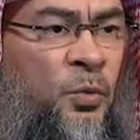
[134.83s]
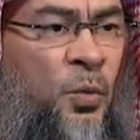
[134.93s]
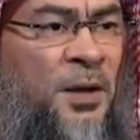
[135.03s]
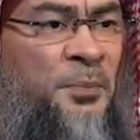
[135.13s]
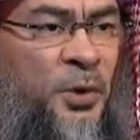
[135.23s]

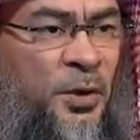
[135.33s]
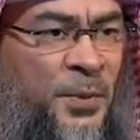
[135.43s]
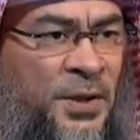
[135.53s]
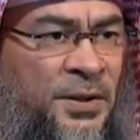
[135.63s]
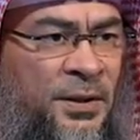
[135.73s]
one
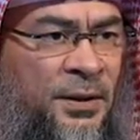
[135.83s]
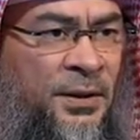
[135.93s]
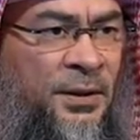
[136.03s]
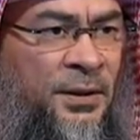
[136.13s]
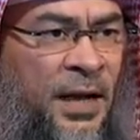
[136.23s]
purpose
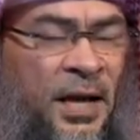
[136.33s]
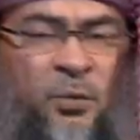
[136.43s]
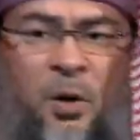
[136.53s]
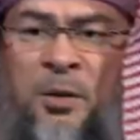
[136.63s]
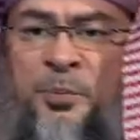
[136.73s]

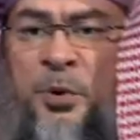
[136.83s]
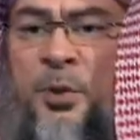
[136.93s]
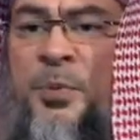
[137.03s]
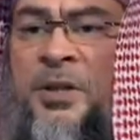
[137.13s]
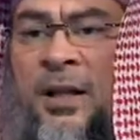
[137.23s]
and one
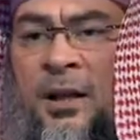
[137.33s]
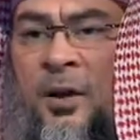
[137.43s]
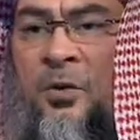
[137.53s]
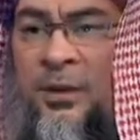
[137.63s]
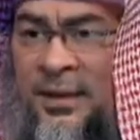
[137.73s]
purpose
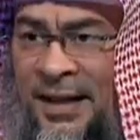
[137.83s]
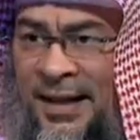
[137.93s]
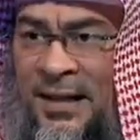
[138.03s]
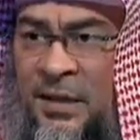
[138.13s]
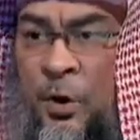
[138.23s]
alone, and that
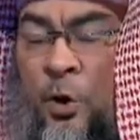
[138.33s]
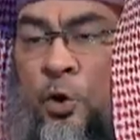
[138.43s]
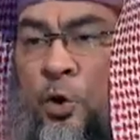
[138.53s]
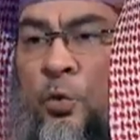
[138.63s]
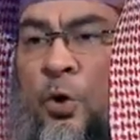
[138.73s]
is
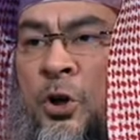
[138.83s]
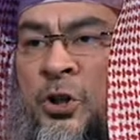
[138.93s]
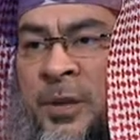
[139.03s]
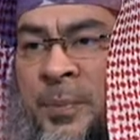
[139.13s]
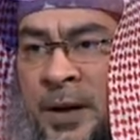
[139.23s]
to worship